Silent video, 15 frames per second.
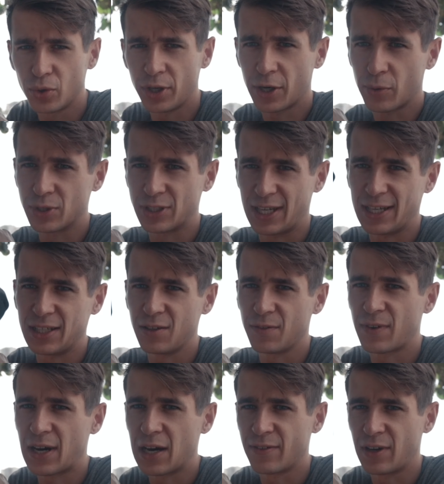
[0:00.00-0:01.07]
here with
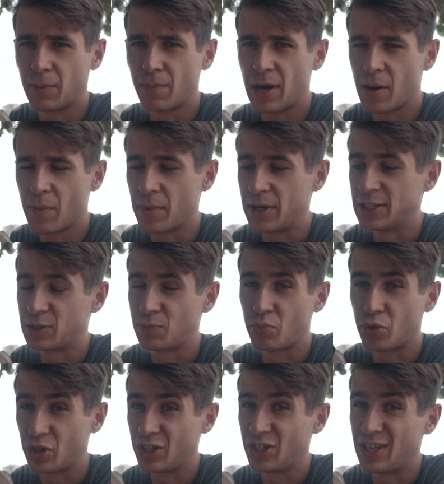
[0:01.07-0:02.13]
85 mm. It's
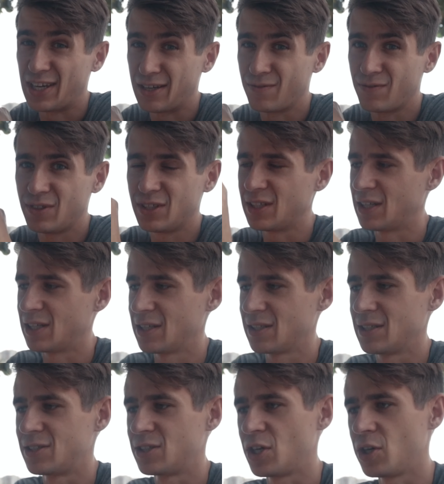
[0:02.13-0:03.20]
pretty heavy
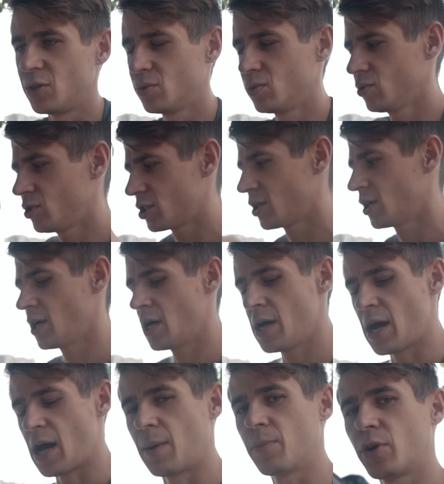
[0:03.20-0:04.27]
and it's huge.
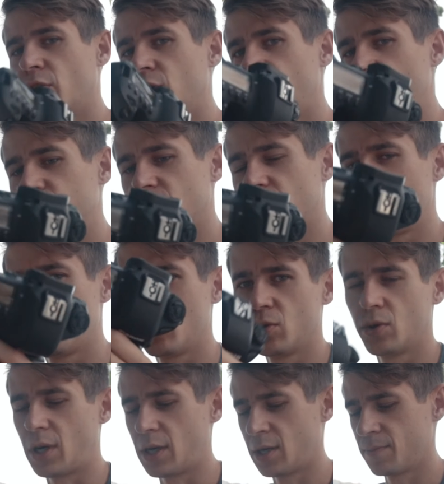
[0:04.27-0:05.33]
I'm going to use it
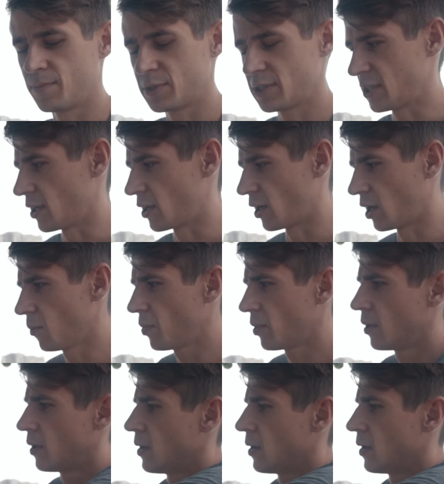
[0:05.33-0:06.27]
to set it up.